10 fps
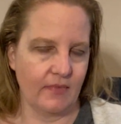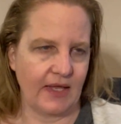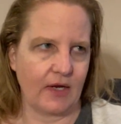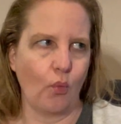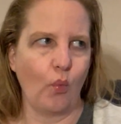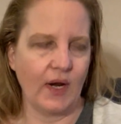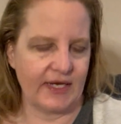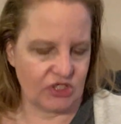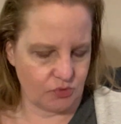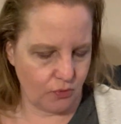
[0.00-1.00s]
like a
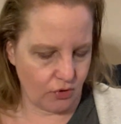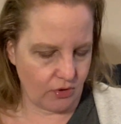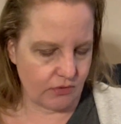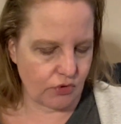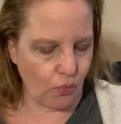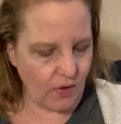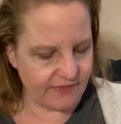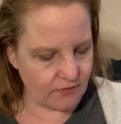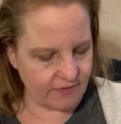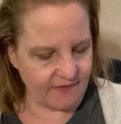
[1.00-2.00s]
1-inch border. I don't know what
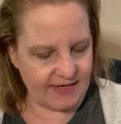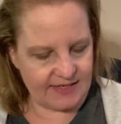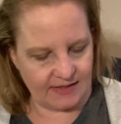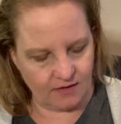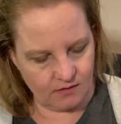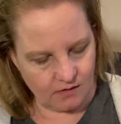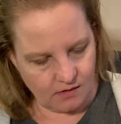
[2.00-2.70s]
they're thinking.